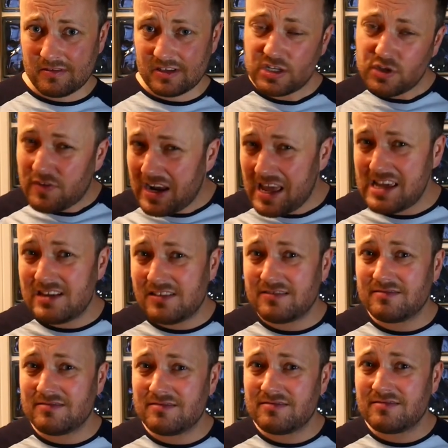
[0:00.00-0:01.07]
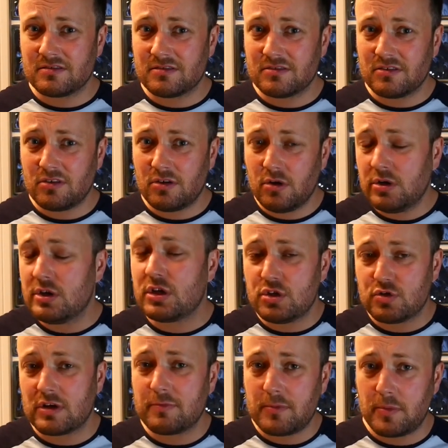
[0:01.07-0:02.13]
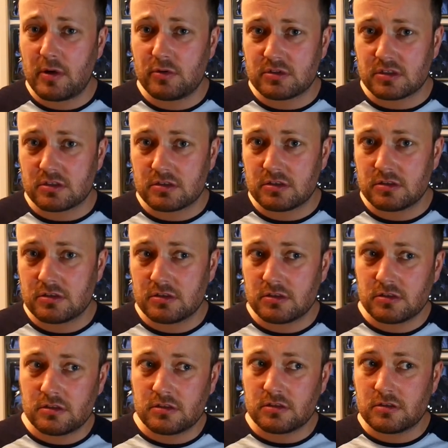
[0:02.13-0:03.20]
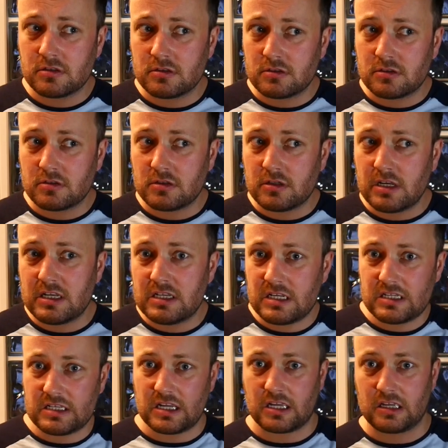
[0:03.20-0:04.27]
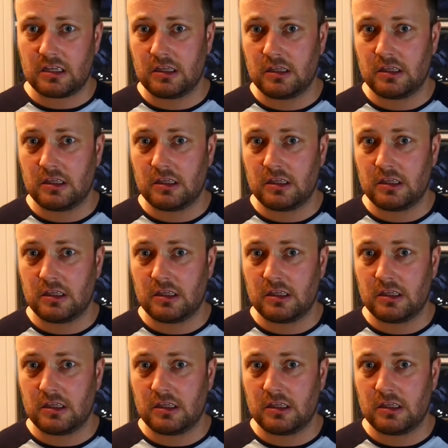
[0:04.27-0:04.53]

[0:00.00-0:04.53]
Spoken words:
Can you relate? Or you can drink mimosas in Disney.